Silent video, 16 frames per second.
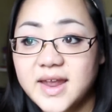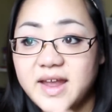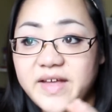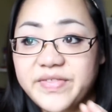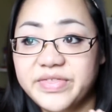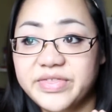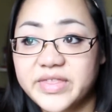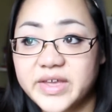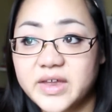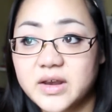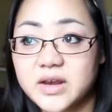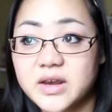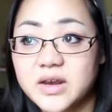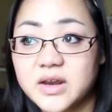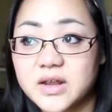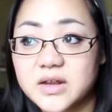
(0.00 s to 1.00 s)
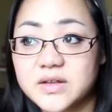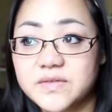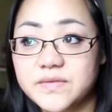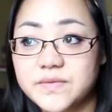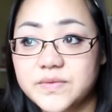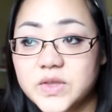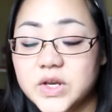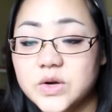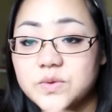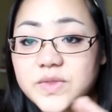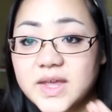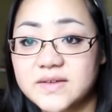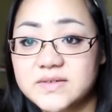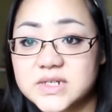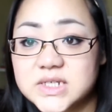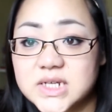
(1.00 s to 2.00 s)
And then, you know, they
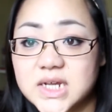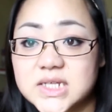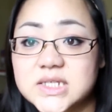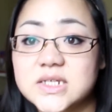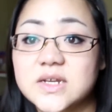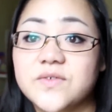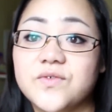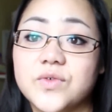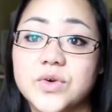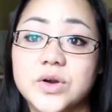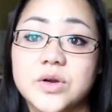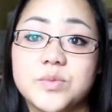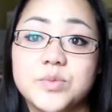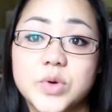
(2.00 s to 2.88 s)
have to test it for